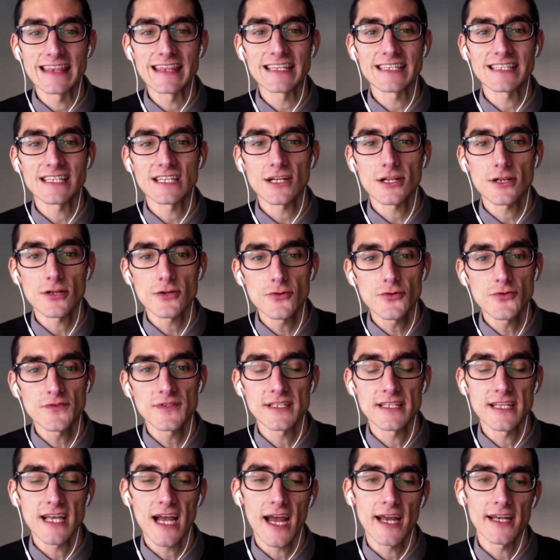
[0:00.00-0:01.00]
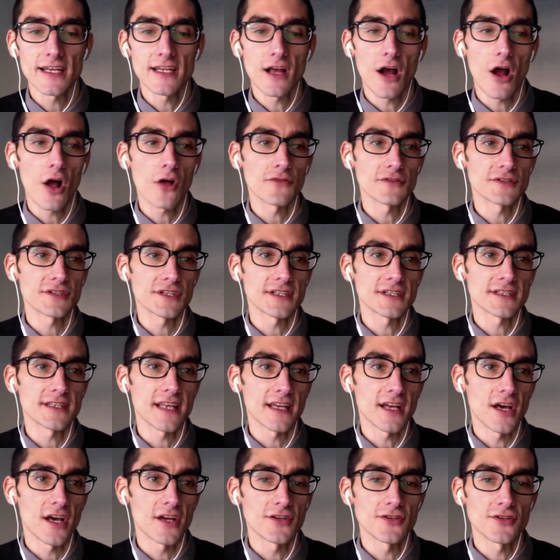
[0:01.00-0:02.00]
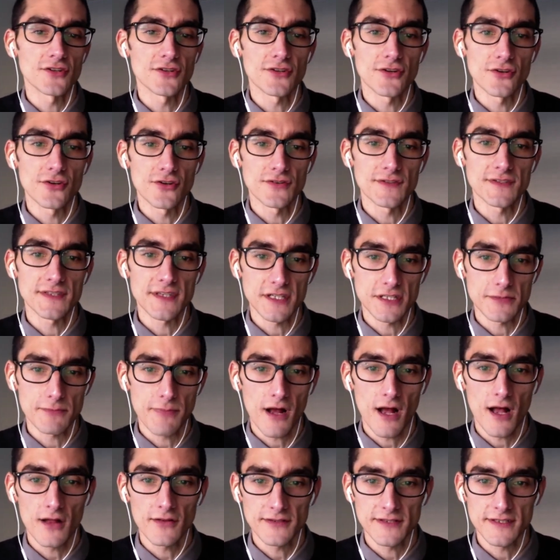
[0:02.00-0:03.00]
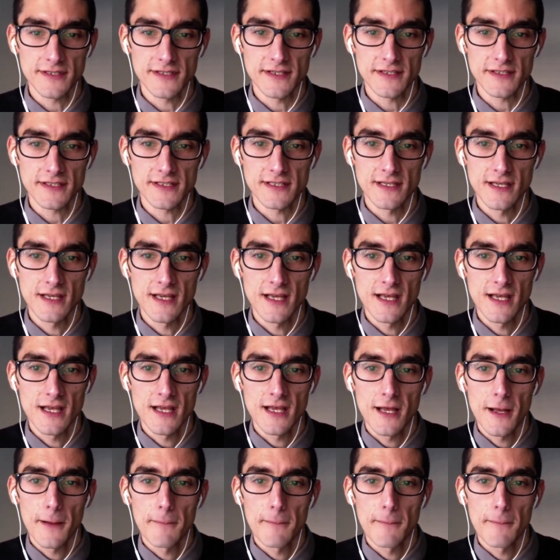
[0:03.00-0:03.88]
and this includes the ideologies that undergird such politics.